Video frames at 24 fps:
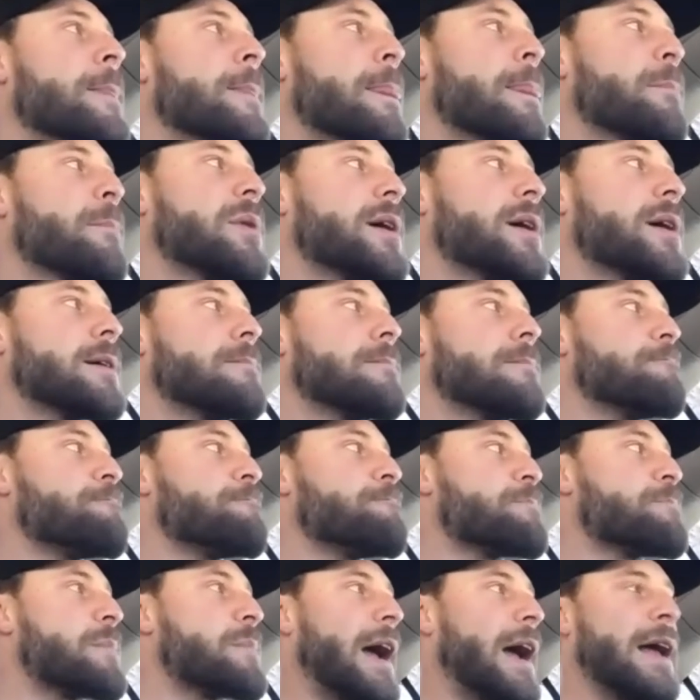But
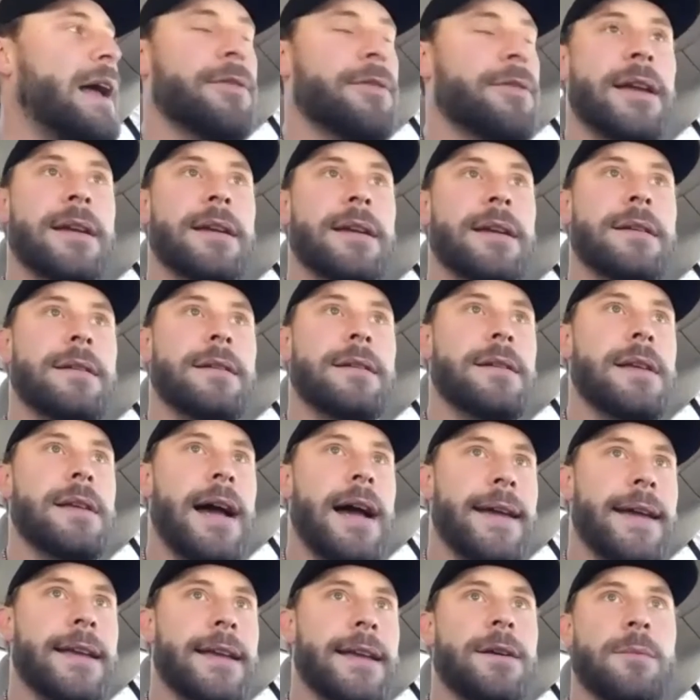I think I
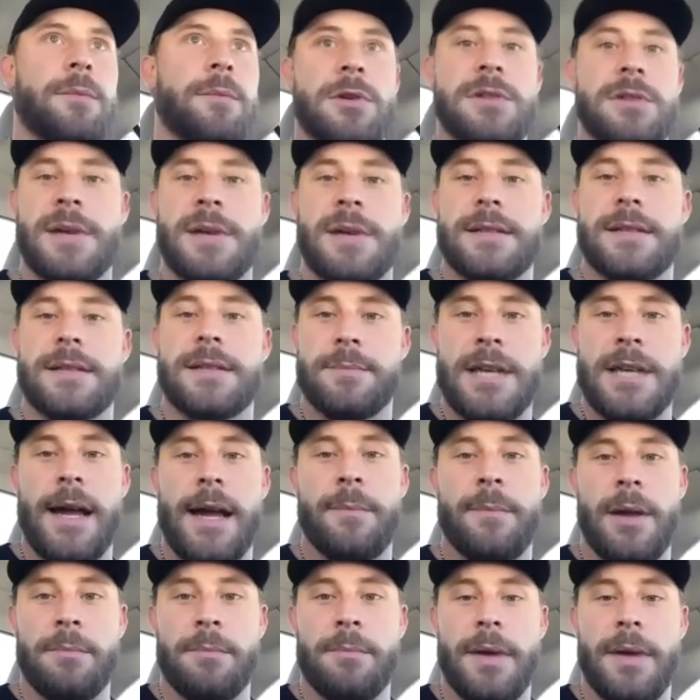can almost mess up
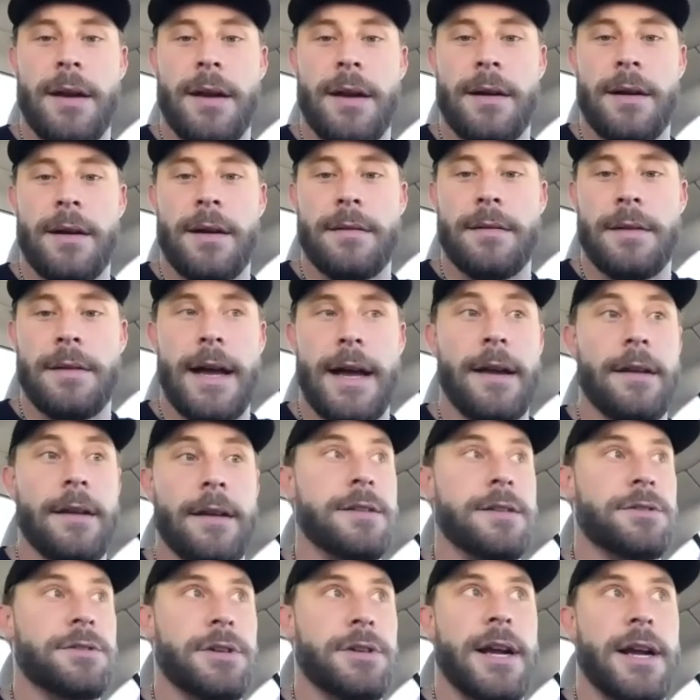timing better out of the
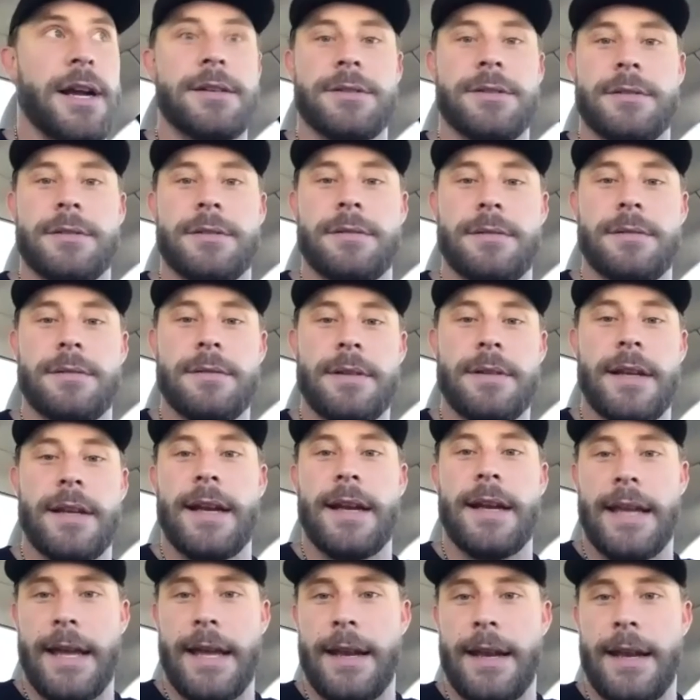stretch than I
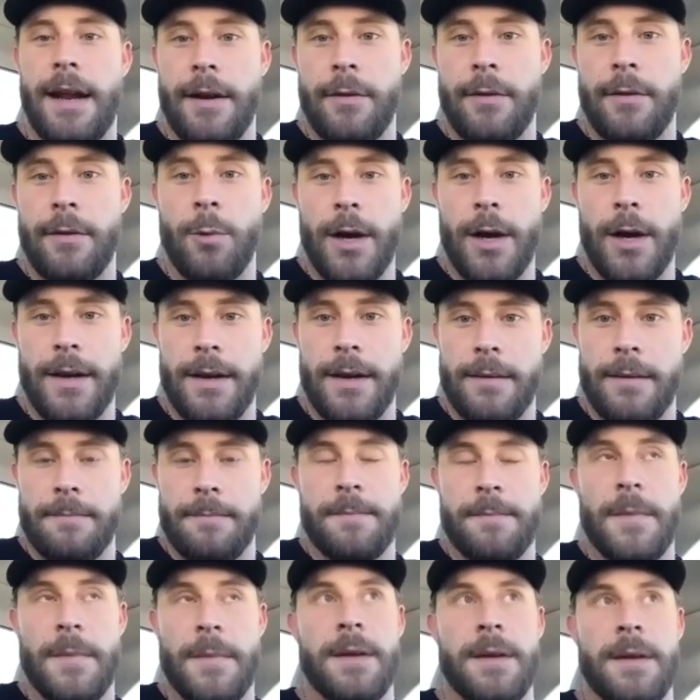can out of the windup.
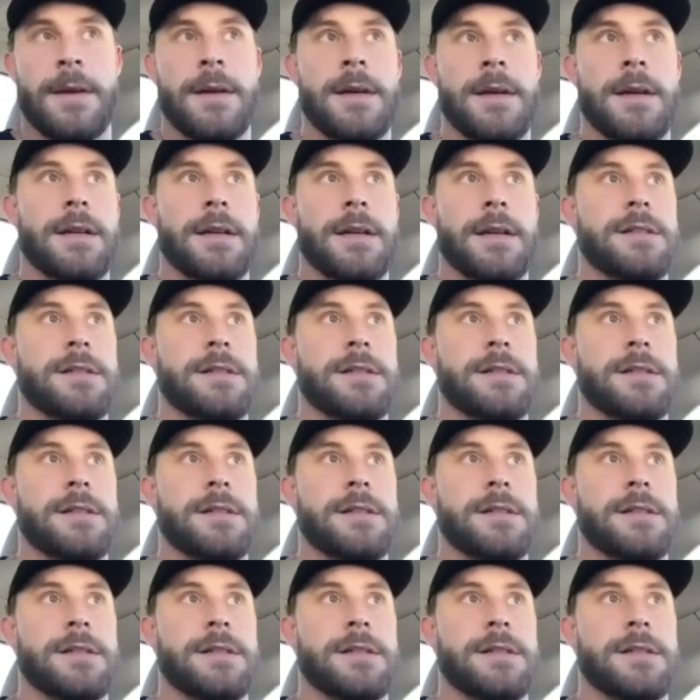Because